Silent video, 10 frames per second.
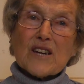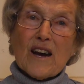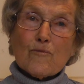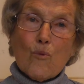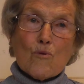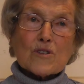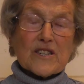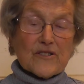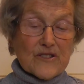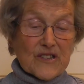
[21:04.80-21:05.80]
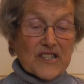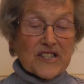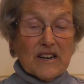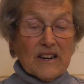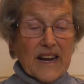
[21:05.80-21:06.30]
have water, and there's
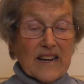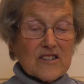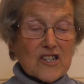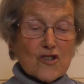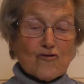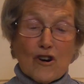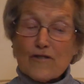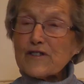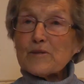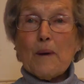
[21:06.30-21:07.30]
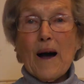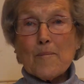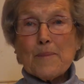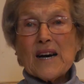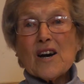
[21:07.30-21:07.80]
still a Kentish Drovers
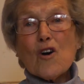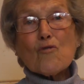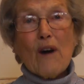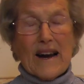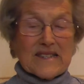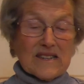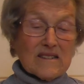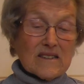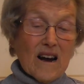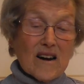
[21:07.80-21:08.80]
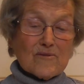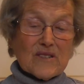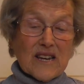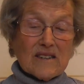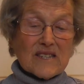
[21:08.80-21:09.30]
pub right in the town
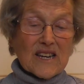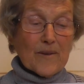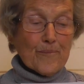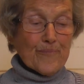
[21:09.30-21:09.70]
centre.